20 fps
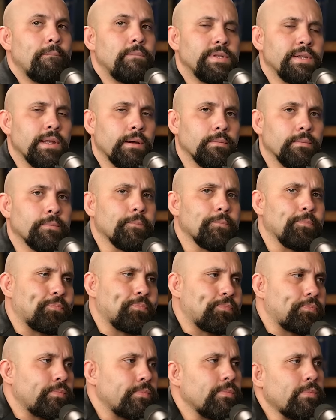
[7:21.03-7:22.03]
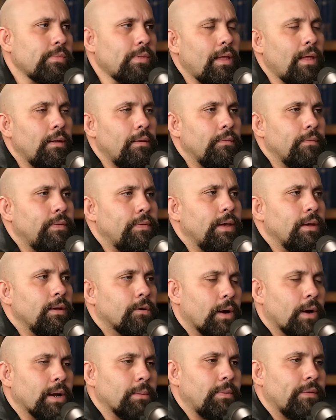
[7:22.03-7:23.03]
So the
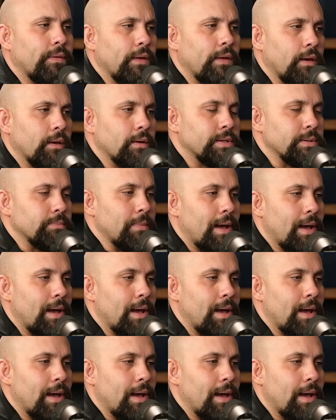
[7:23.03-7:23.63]
incredible thing is,